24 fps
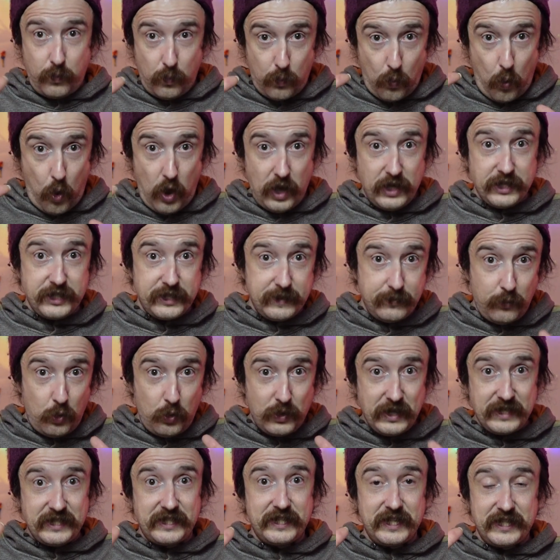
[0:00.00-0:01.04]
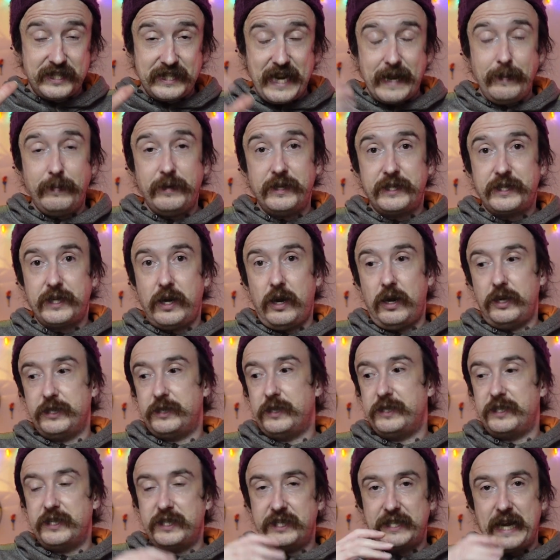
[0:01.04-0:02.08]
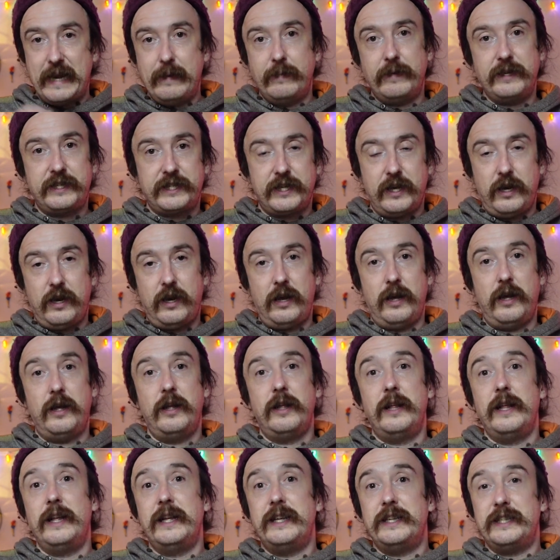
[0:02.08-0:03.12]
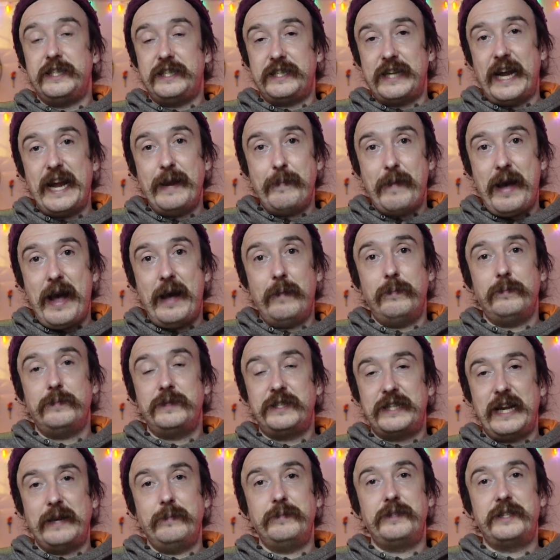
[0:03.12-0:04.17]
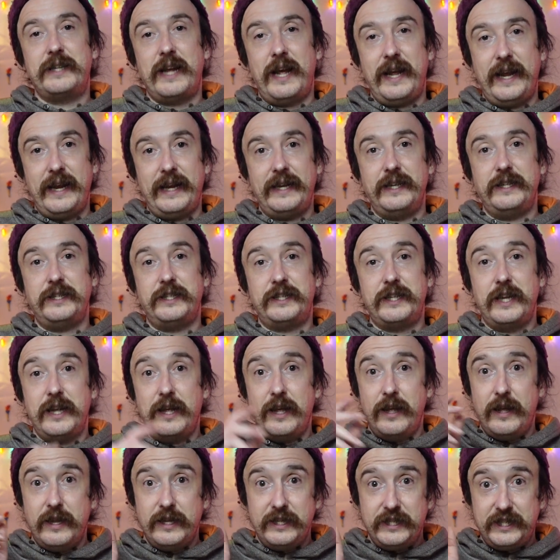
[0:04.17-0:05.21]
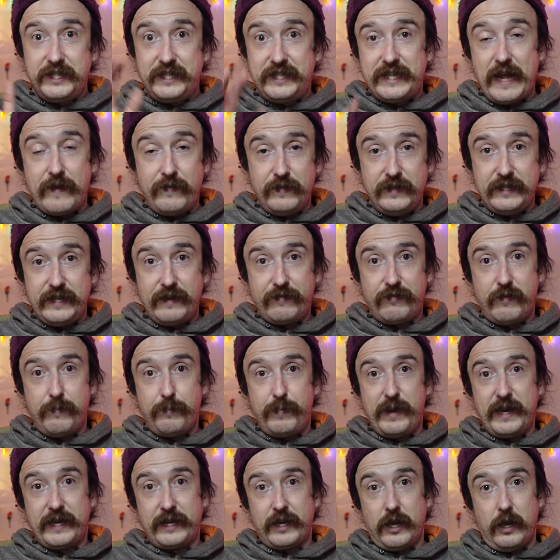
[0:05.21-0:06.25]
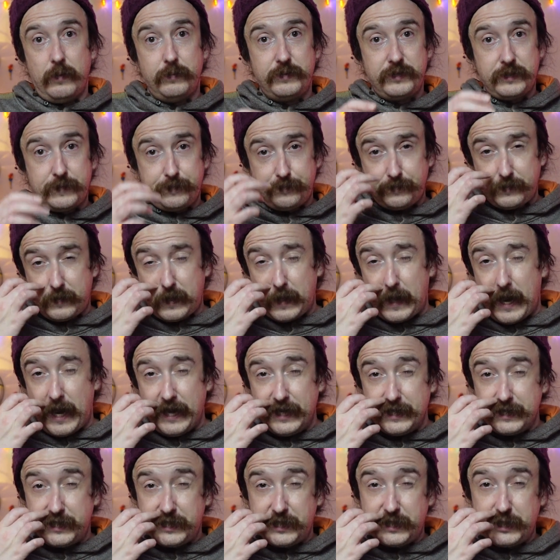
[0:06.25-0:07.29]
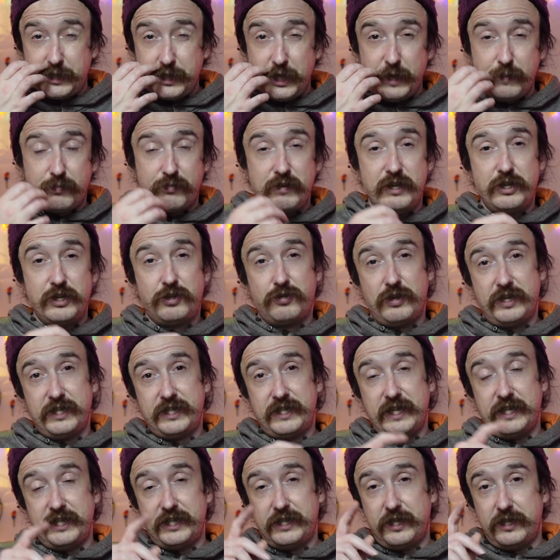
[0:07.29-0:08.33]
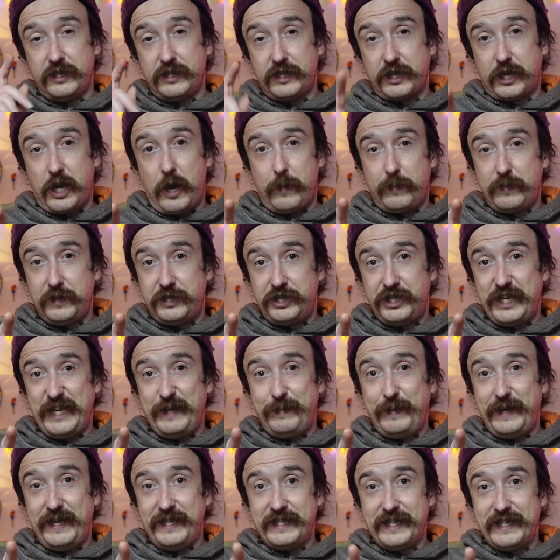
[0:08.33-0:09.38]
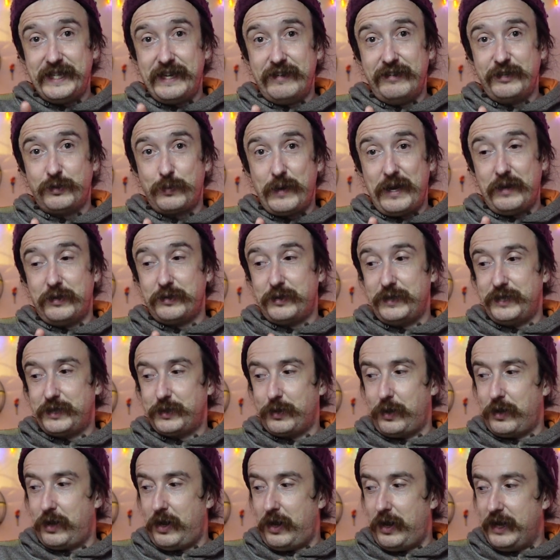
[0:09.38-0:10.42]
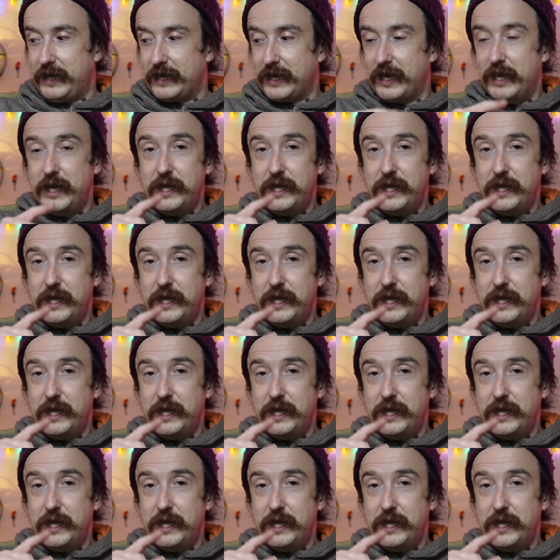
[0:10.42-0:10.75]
wires them all into the same guitar. So it's the same guitar, same amp, same settings, seven different pickups, and it's super interesting. So there's a couple of cheapies in there as well. So he's got like